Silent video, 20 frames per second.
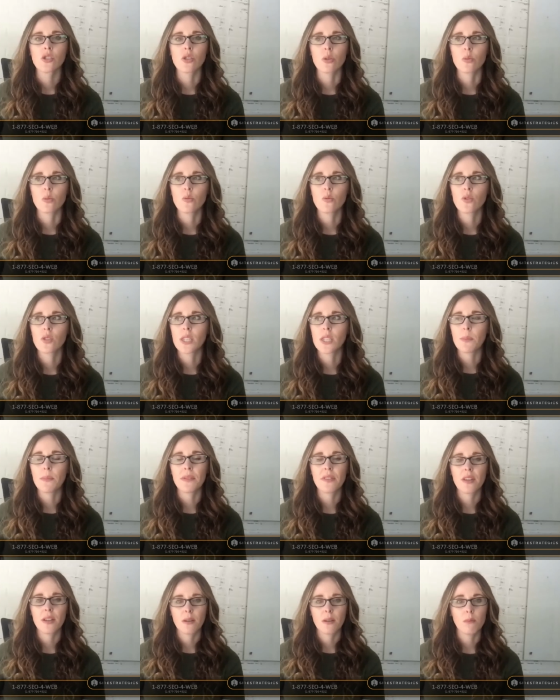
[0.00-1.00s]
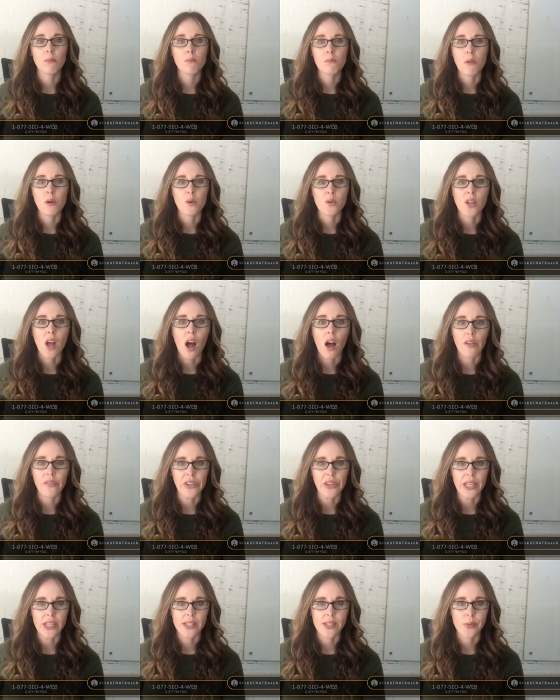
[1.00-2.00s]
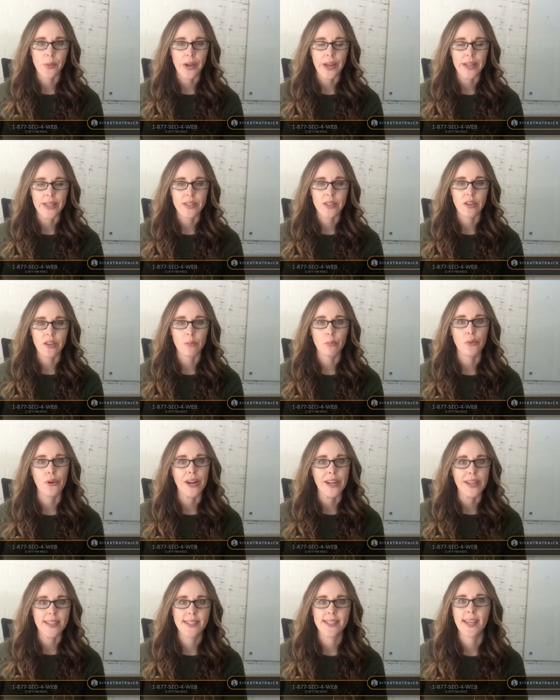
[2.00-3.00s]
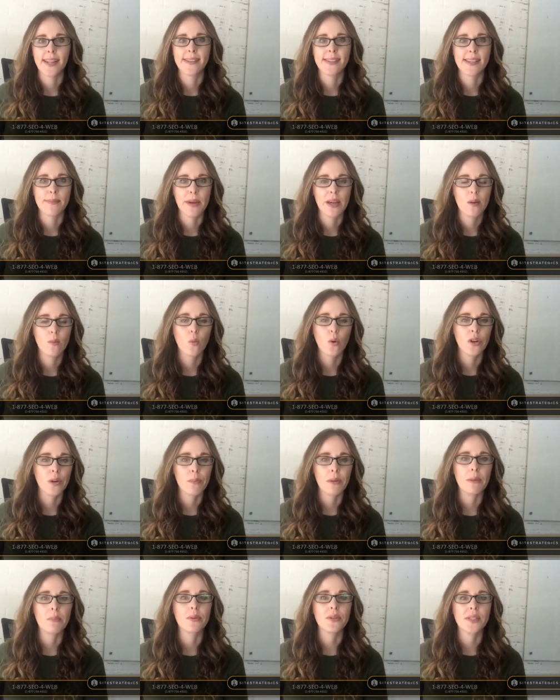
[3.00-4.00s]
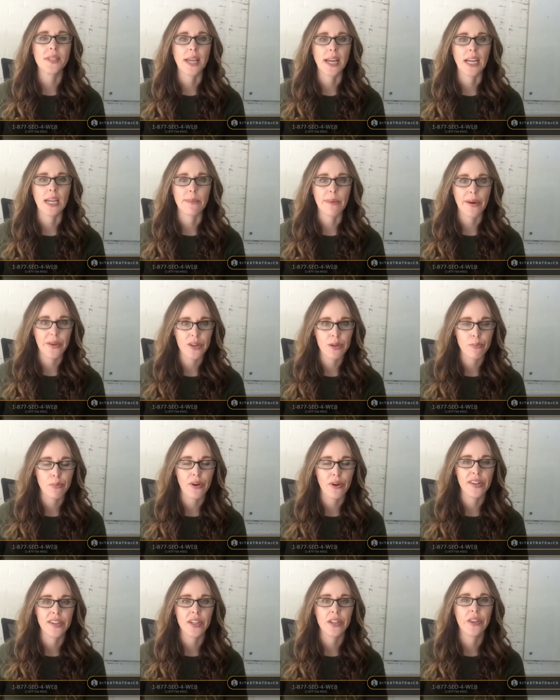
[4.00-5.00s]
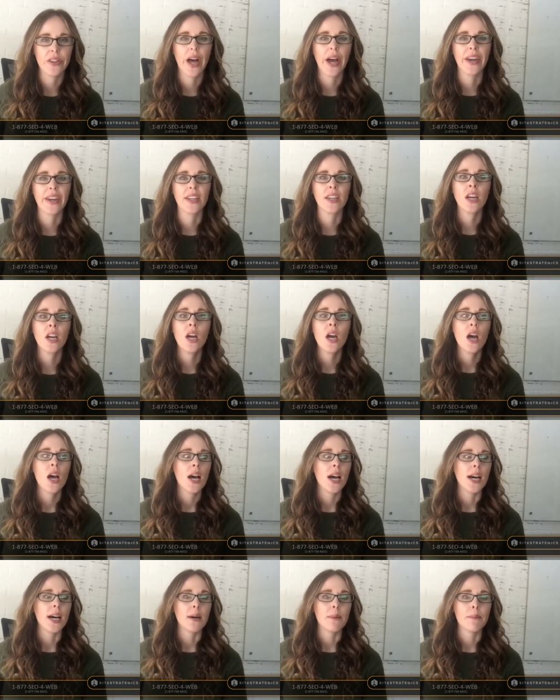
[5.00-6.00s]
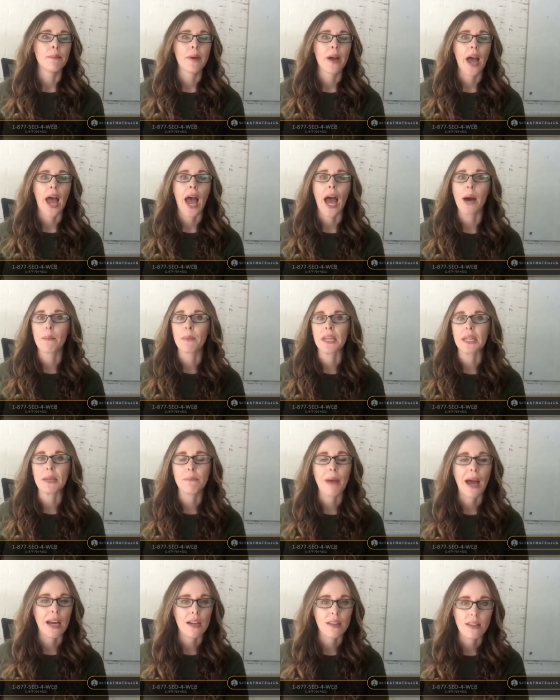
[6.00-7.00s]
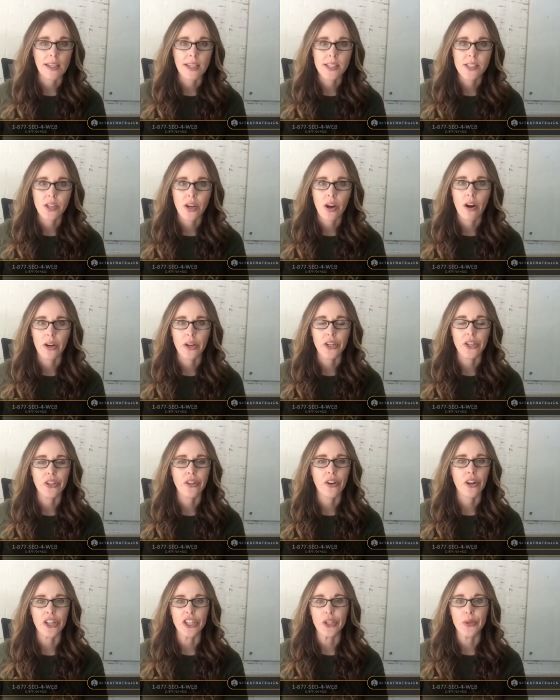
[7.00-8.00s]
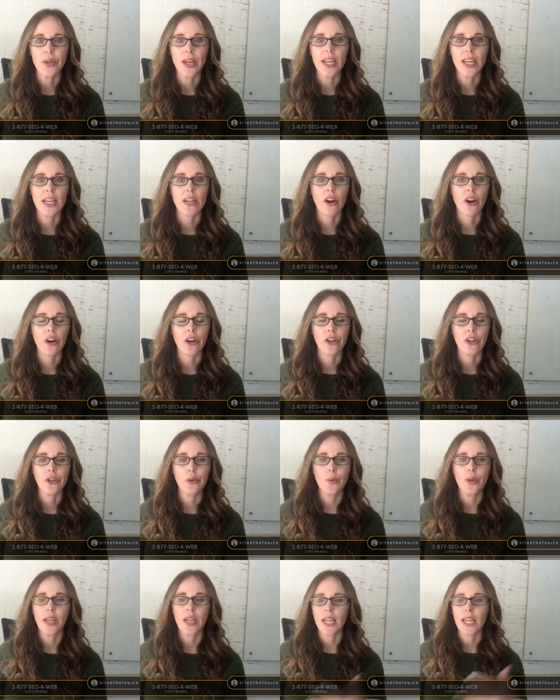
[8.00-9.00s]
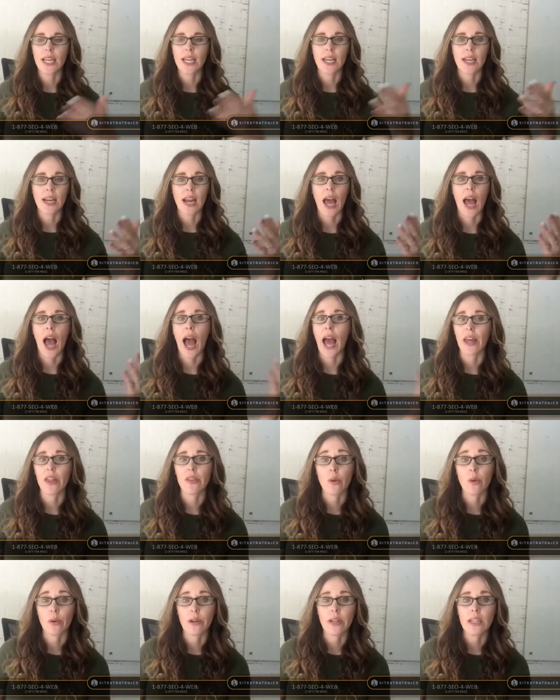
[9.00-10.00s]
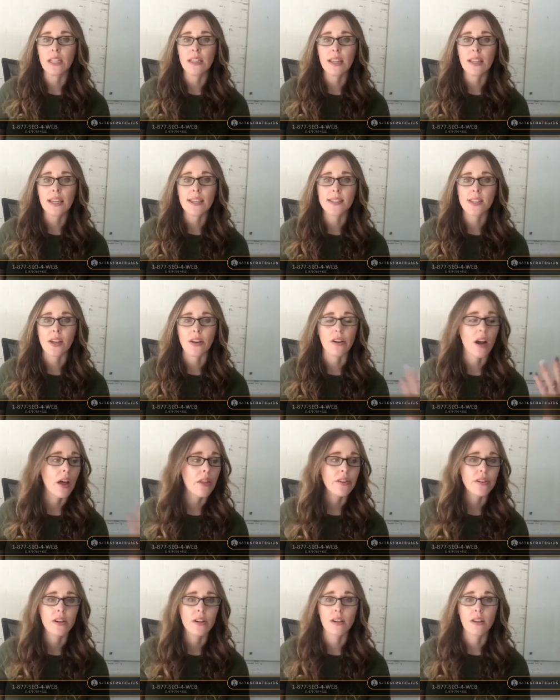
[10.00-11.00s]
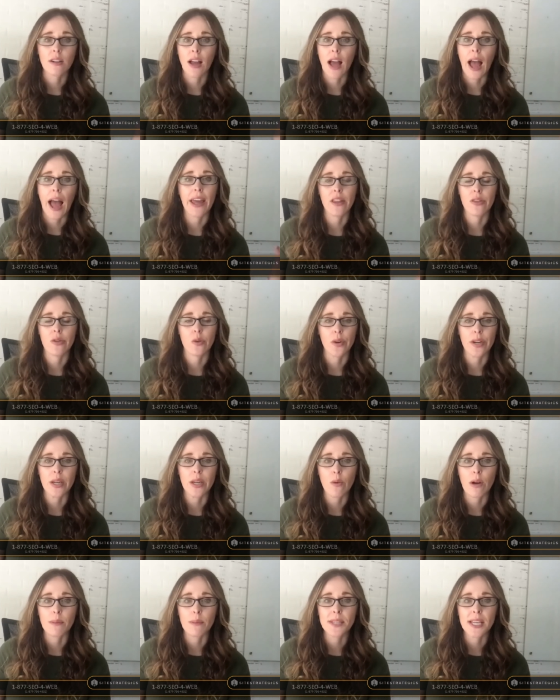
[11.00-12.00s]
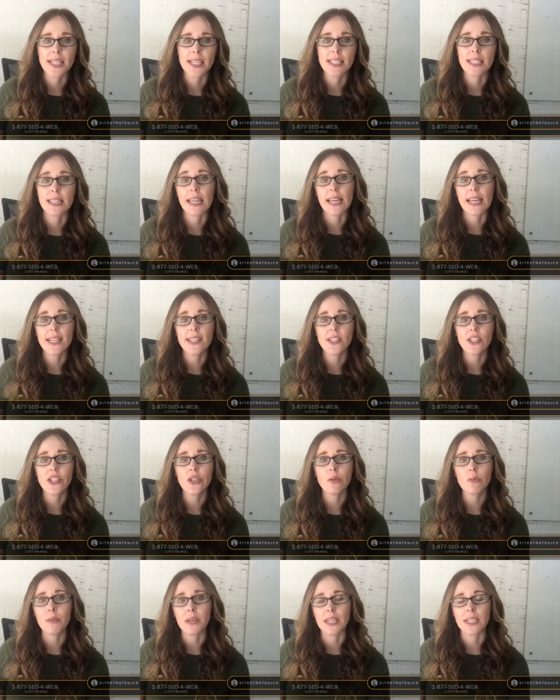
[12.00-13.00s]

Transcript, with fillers: So, some of the most obvious ways are brand sentiment. What are people saying about your brand online? Fantastic. Uh, how many backlinks are, are you getting? Are you getting high authority links? Are other high authority websites linking to you?